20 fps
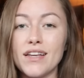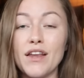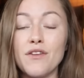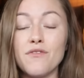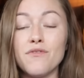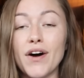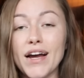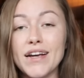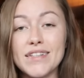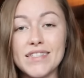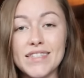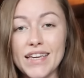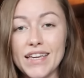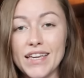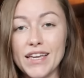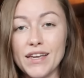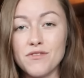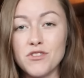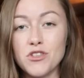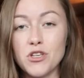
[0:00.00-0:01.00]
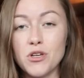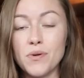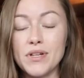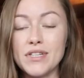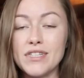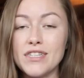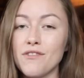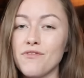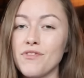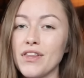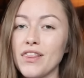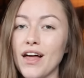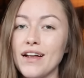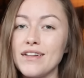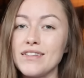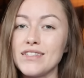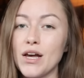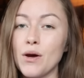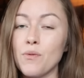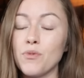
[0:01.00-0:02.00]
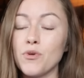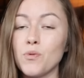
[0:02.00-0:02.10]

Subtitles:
advice it gives you and see if it lines up